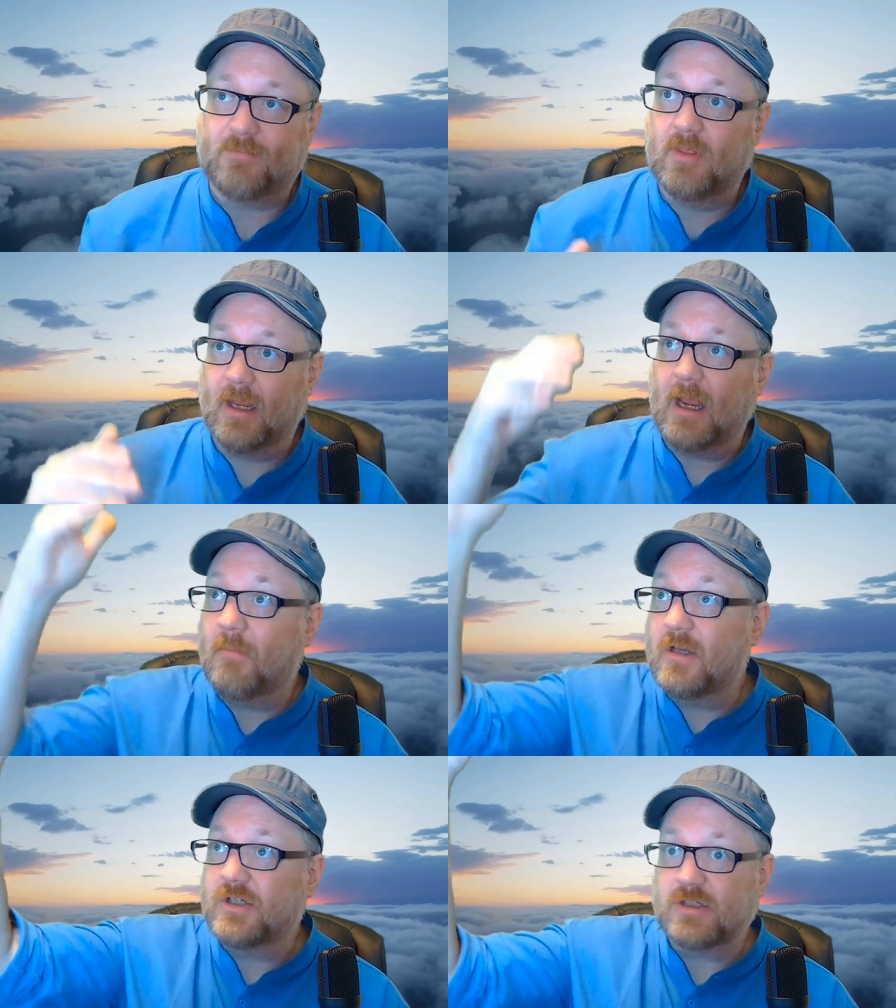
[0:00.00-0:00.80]
the
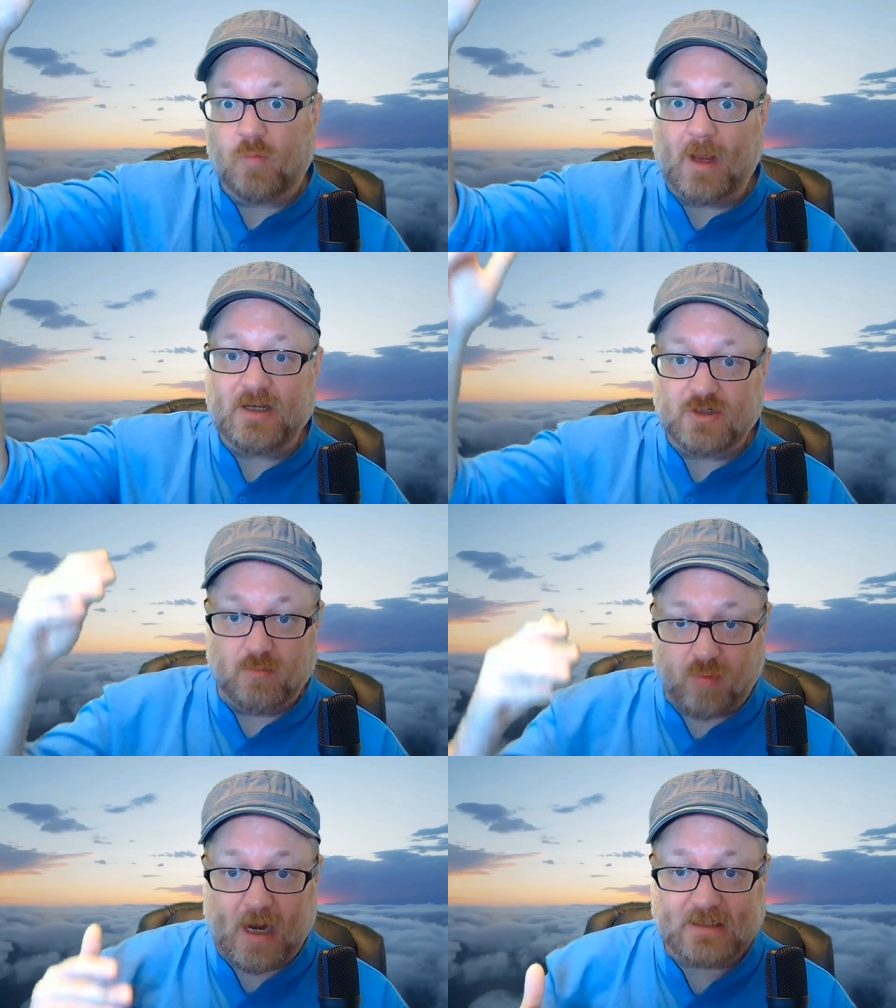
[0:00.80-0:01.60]
image is way too
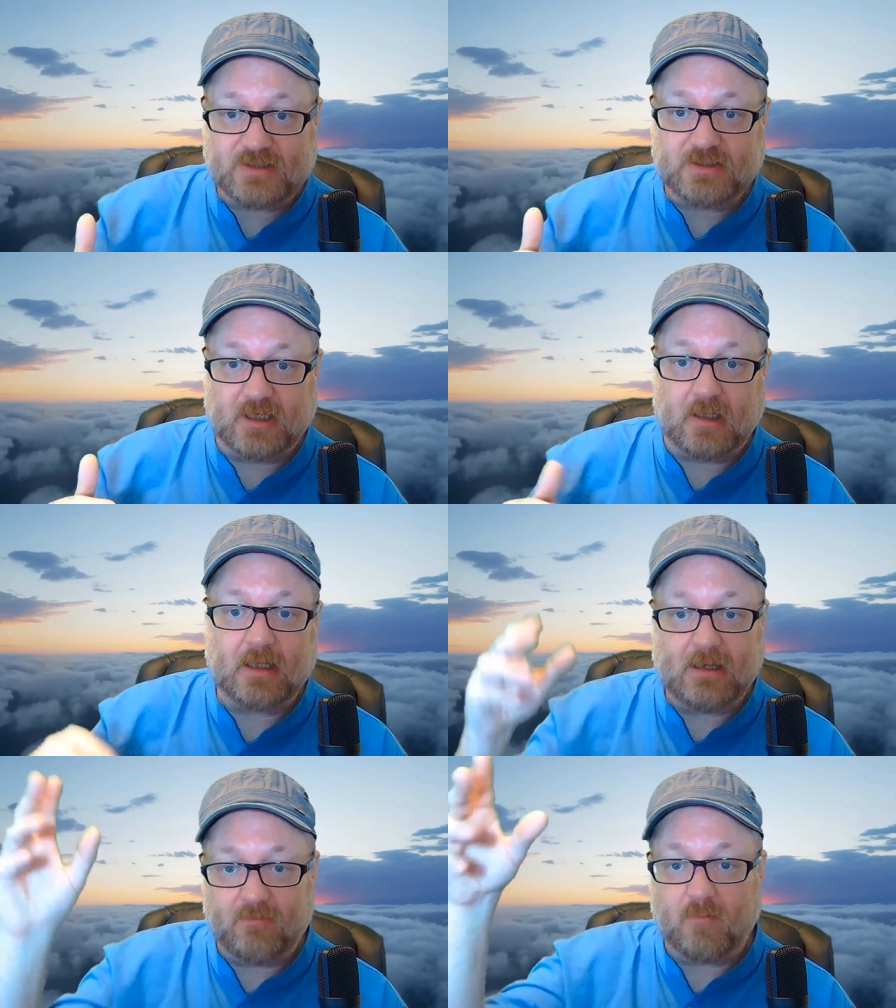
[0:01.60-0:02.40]
bright still,
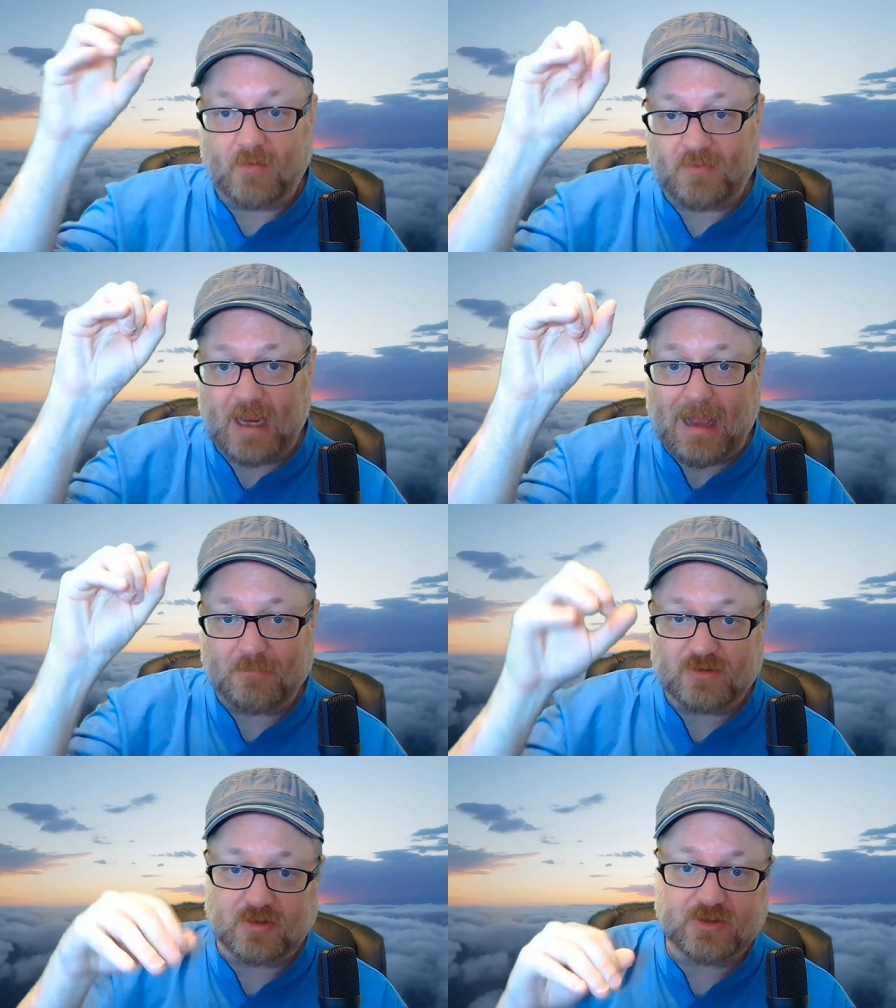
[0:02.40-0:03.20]
even with the
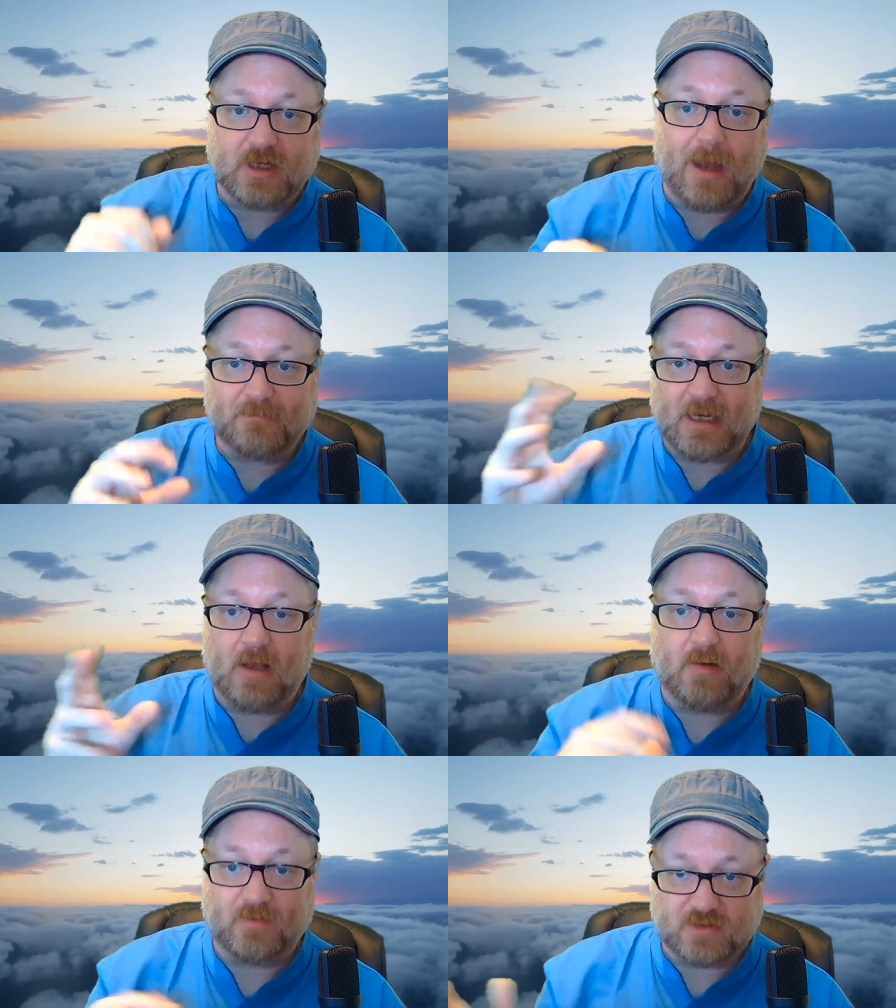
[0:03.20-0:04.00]
aperture stopped
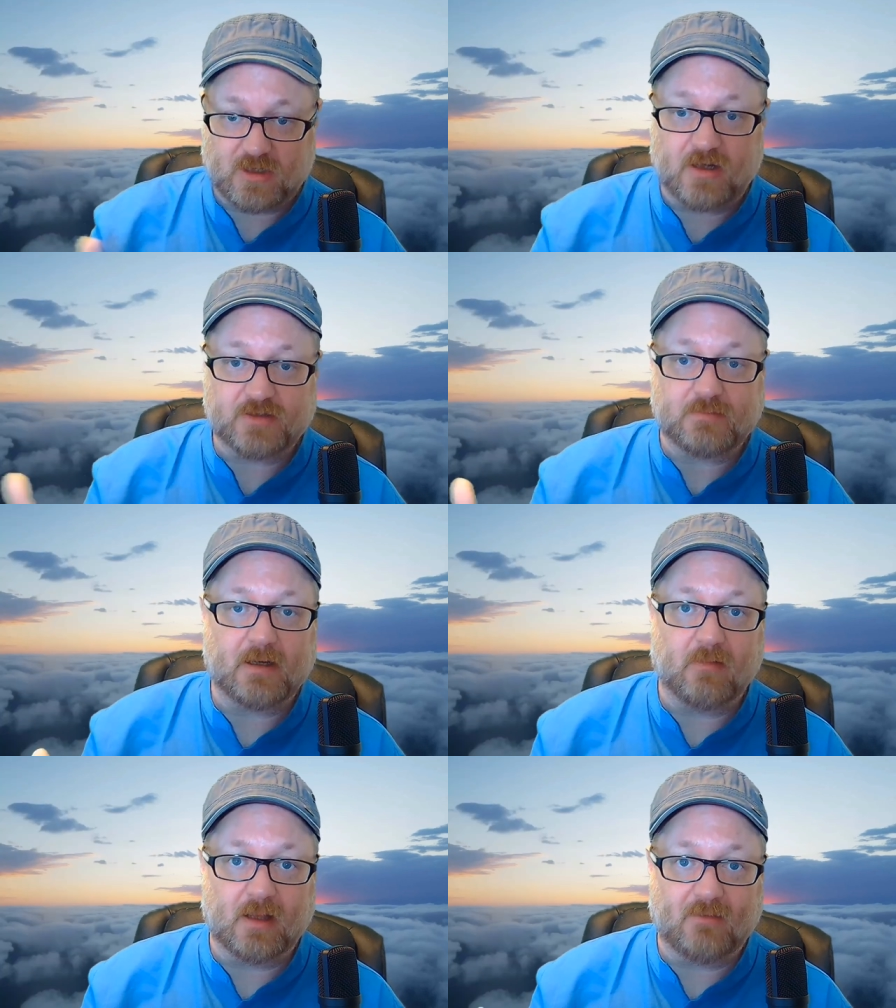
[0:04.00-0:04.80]
down and the shutter
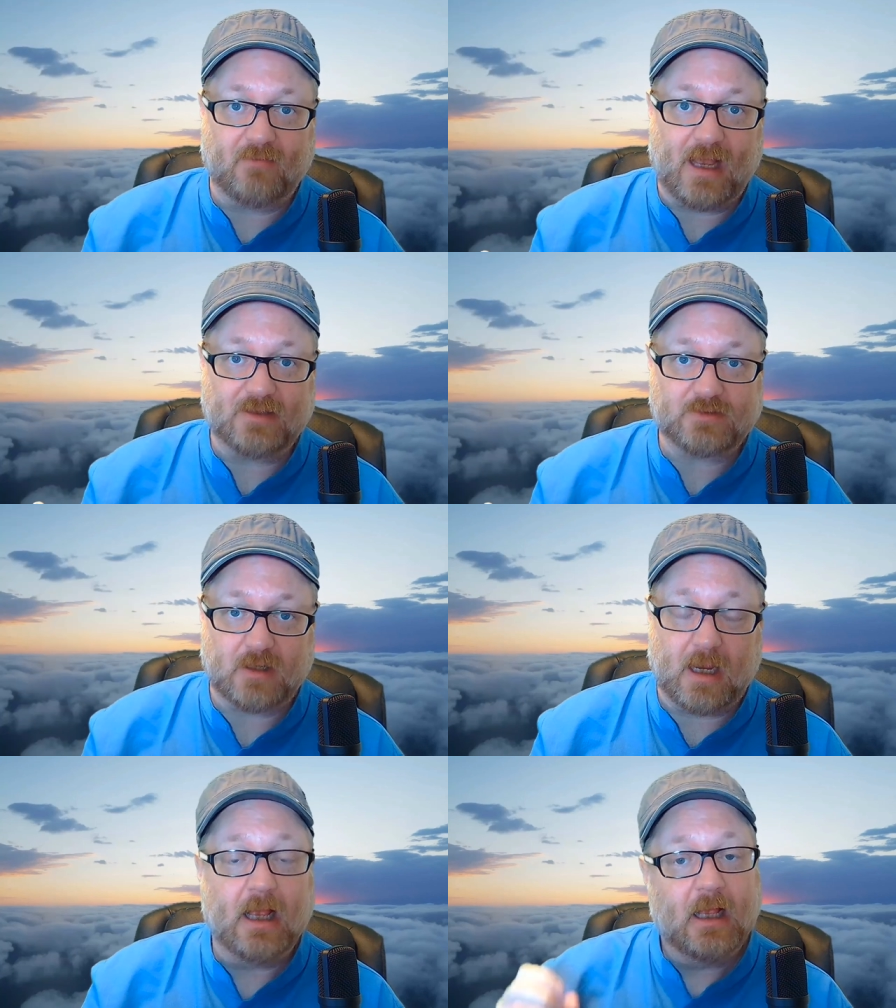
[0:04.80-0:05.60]
speed really fast, okay?